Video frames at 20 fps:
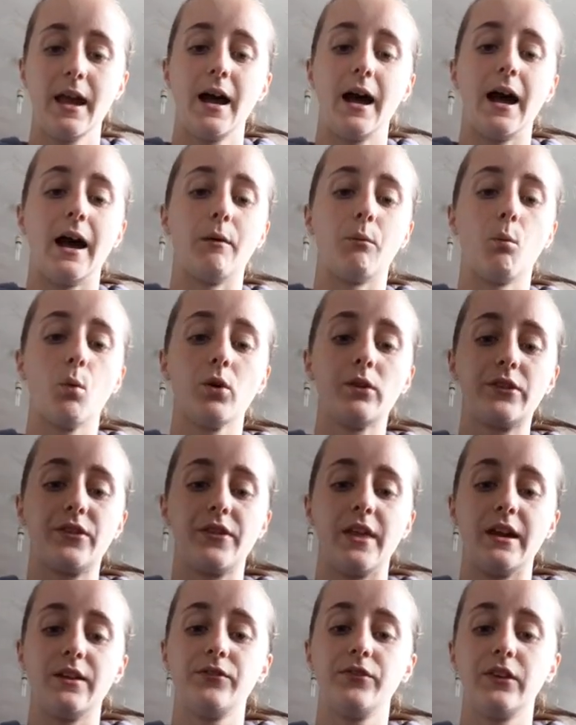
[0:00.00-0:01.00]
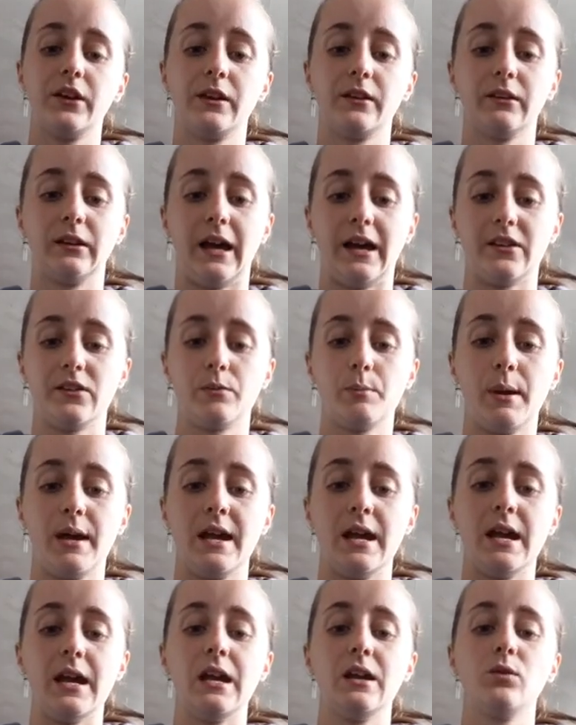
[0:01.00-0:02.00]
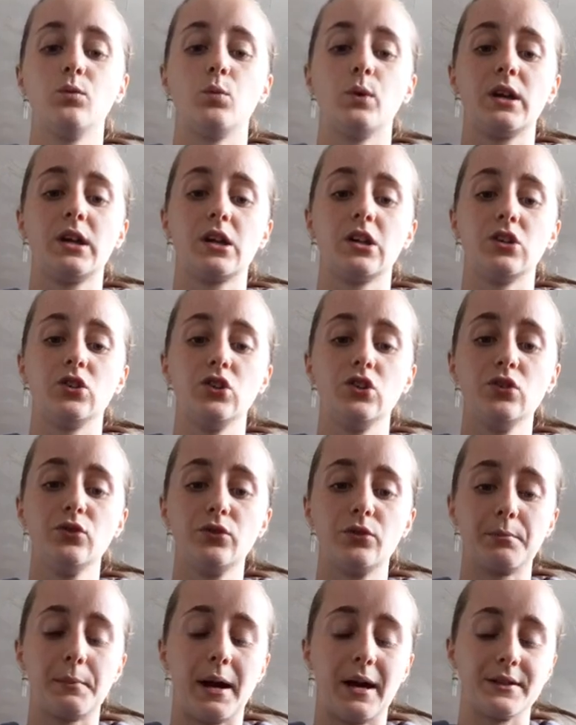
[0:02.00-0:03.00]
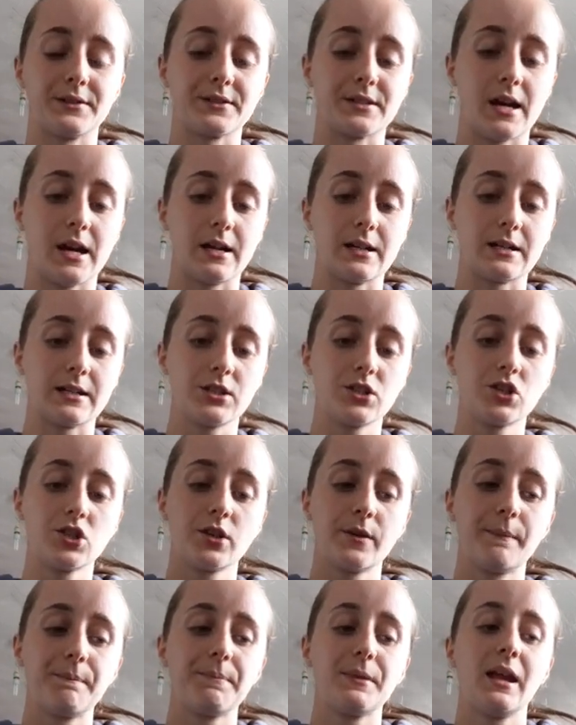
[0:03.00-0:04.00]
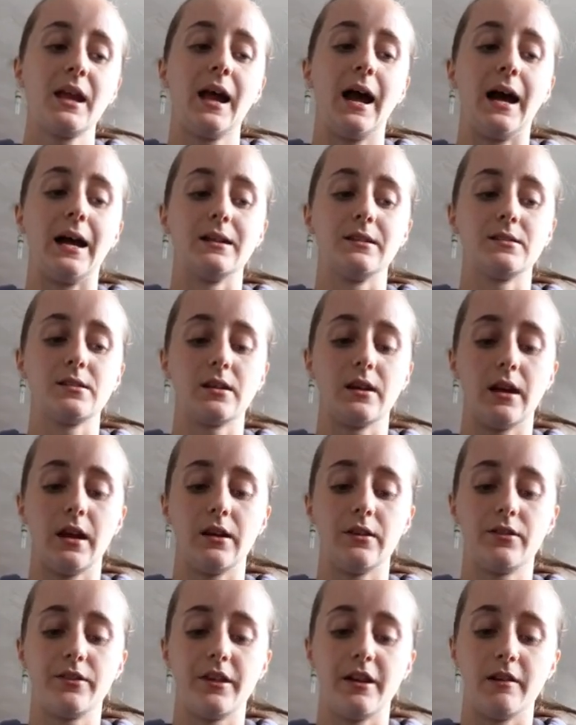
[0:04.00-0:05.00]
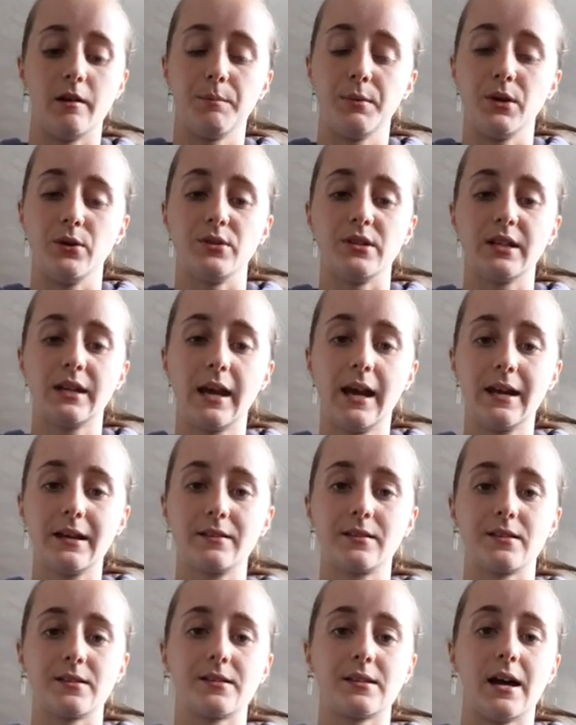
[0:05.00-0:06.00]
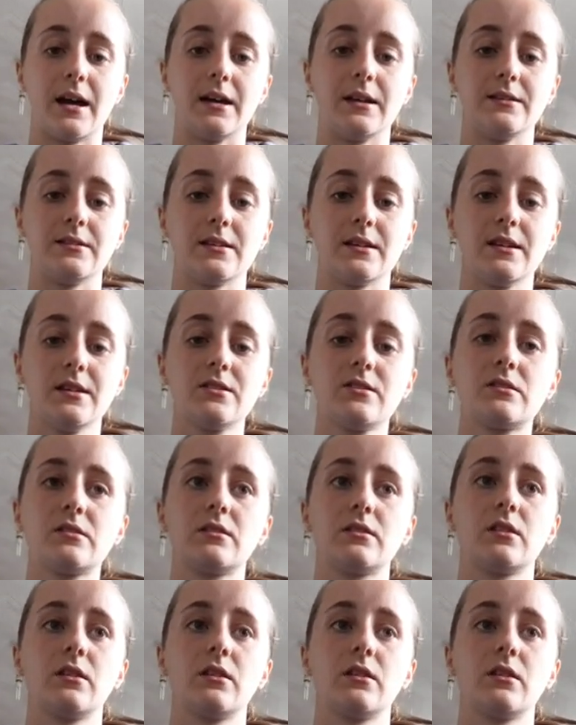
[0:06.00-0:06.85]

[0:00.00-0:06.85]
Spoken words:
and once they feel less pain, we can use massage and therapeutic exercises,